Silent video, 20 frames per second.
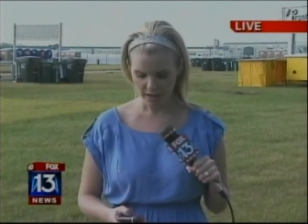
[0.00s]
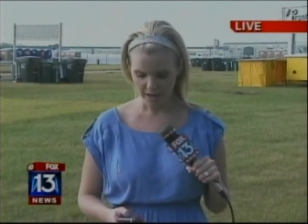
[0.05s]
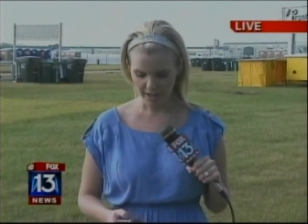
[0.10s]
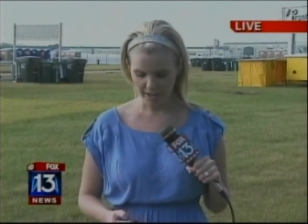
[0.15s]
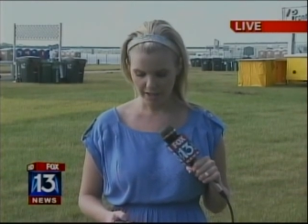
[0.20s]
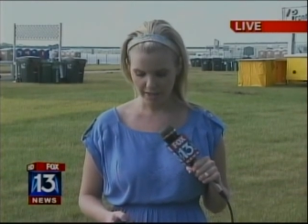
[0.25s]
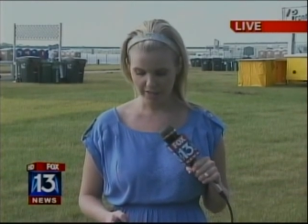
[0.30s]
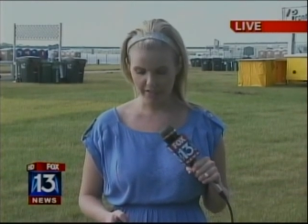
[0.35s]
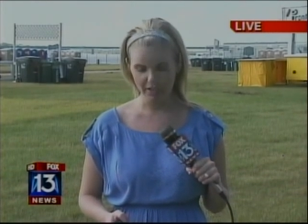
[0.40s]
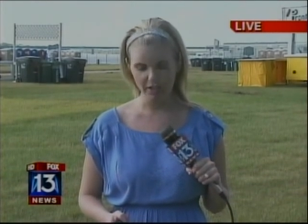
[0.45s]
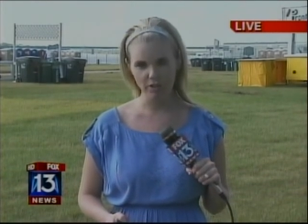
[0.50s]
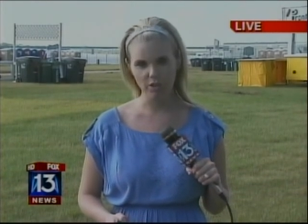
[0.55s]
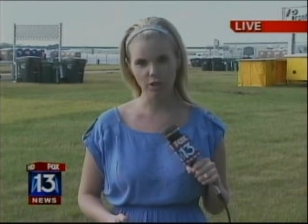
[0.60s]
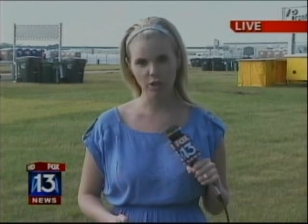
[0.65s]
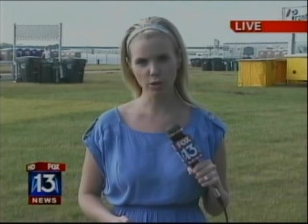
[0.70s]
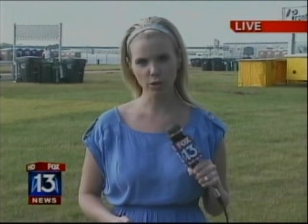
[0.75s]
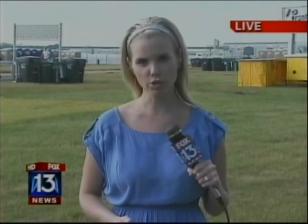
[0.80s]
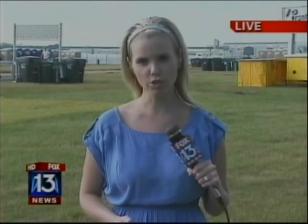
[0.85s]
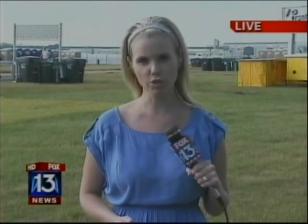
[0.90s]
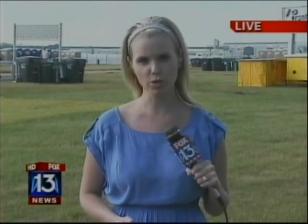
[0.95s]
Eh, the
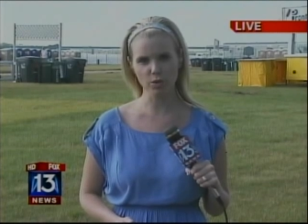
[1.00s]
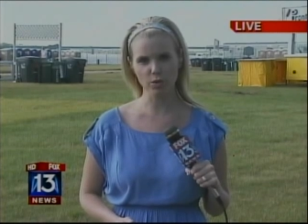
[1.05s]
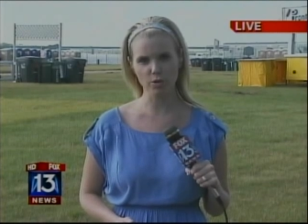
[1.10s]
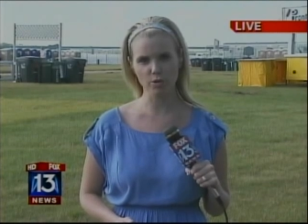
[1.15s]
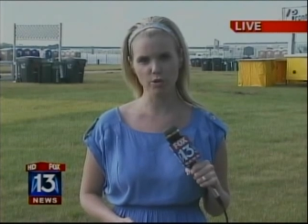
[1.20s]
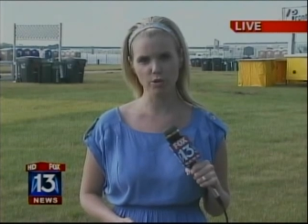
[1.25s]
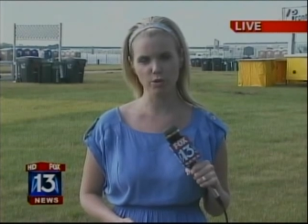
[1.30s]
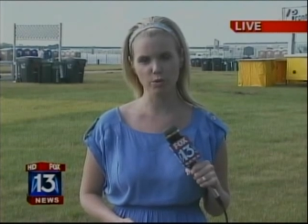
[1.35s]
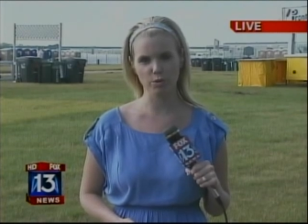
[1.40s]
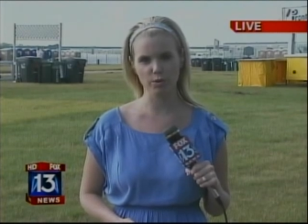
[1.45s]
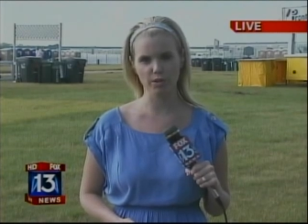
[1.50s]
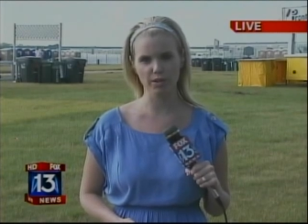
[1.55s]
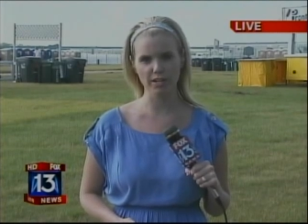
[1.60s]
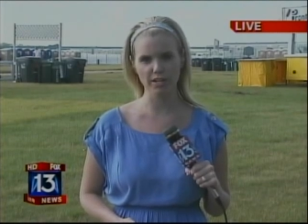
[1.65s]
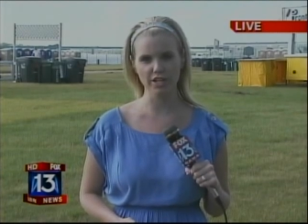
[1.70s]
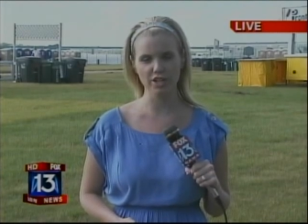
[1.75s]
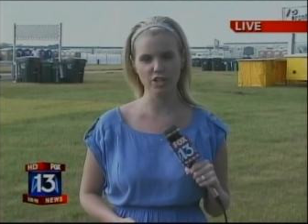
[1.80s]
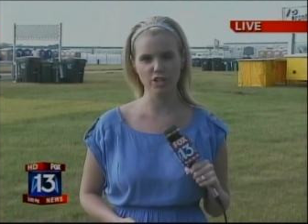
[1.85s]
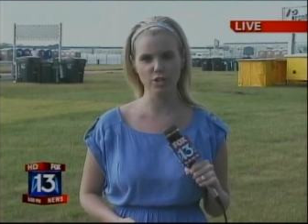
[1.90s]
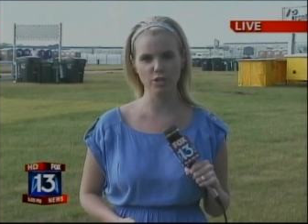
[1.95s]
closure orders were
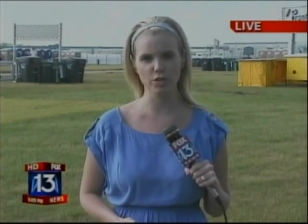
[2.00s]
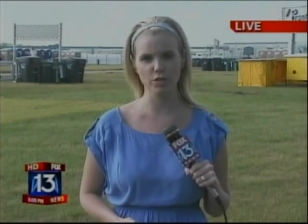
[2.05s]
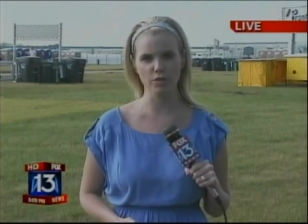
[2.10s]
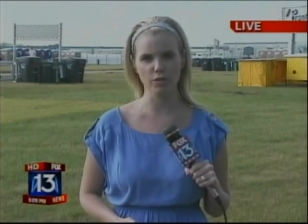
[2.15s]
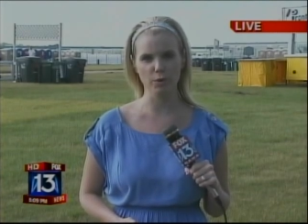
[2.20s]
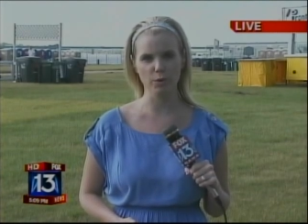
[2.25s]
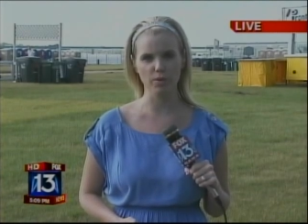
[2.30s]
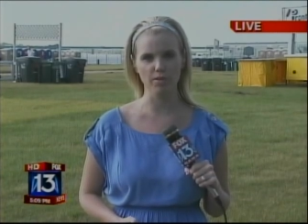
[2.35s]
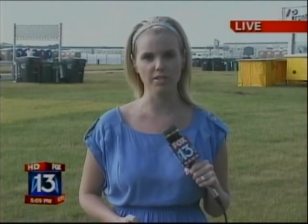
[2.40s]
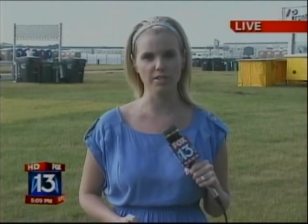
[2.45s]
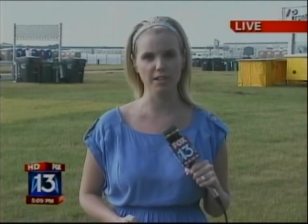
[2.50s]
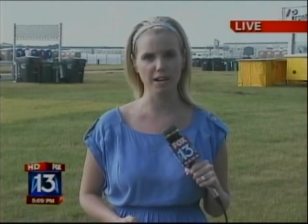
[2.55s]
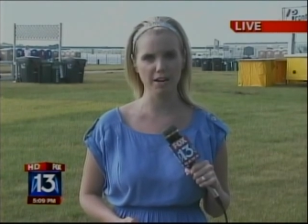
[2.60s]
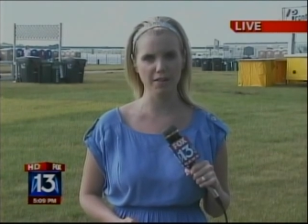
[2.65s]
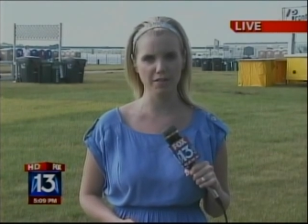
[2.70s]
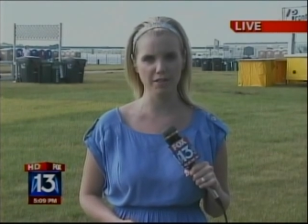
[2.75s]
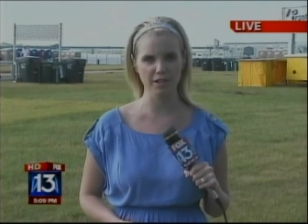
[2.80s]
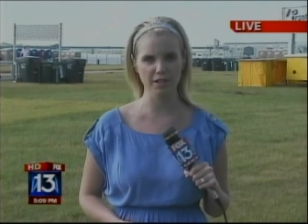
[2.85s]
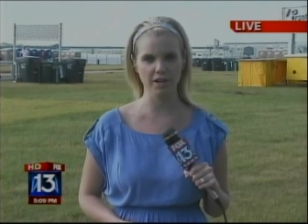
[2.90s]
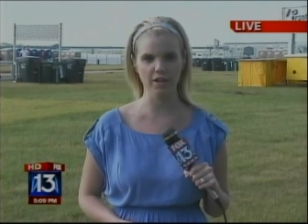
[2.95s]
issued for
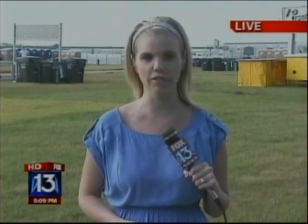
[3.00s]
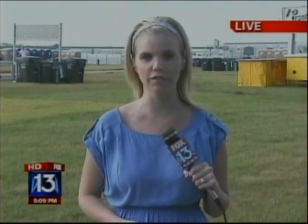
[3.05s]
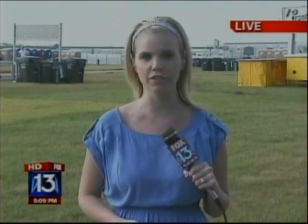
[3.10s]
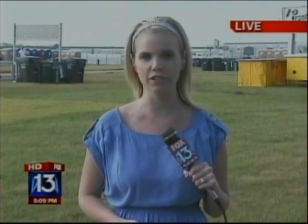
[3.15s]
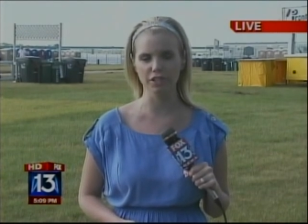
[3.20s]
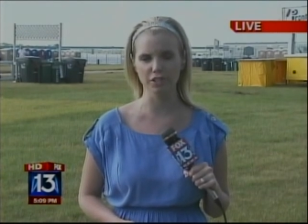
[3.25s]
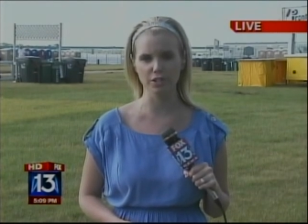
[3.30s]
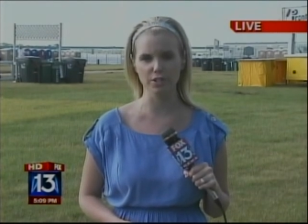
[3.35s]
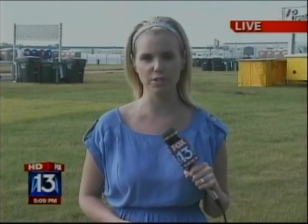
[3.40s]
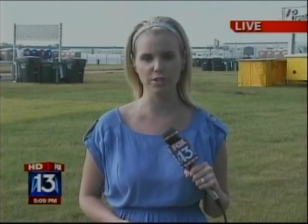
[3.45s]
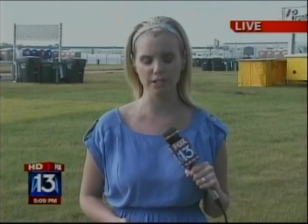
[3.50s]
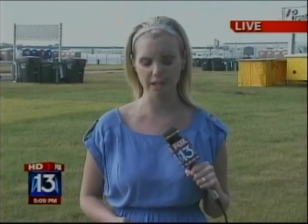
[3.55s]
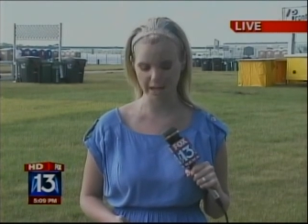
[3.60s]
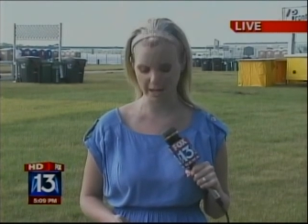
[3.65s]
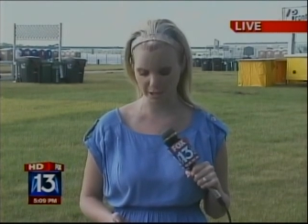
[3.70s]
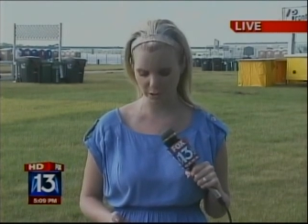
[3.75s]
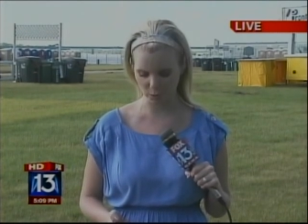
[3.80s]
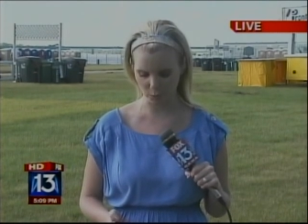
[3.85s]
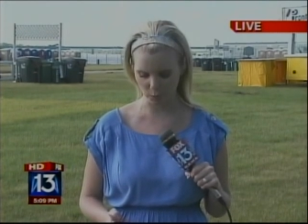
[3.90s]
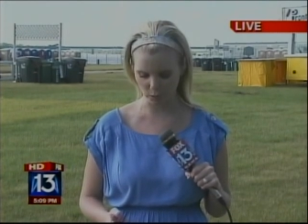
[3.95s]
safety of visitors
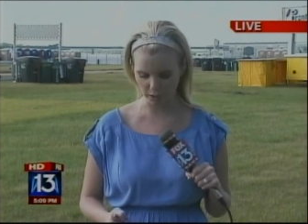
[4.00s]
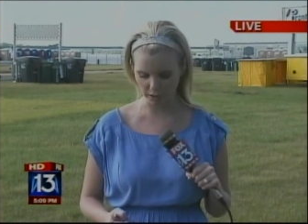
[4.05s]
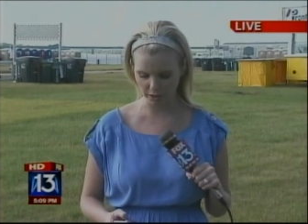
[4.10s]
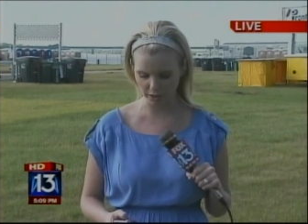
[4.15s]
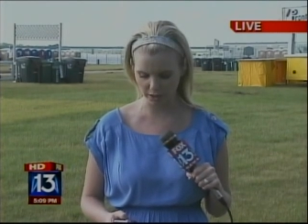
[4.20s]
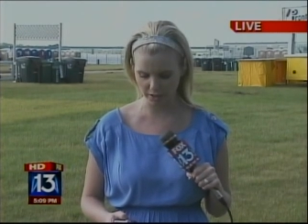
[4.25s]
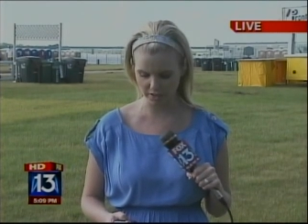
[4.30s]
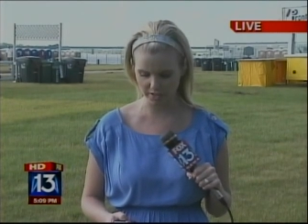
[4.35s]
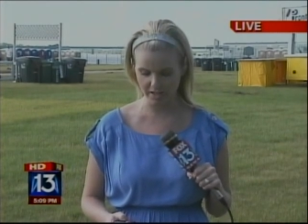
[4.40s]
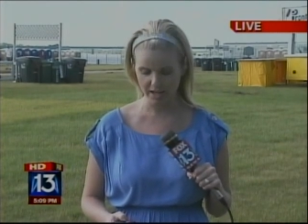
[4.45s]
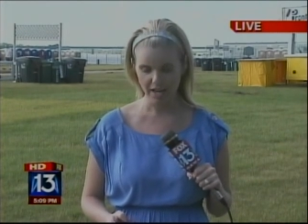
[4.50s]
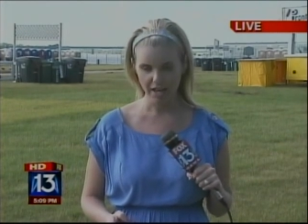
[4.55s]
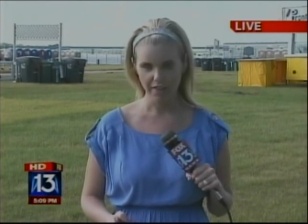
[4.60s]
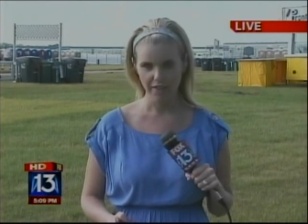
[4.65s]
and workers.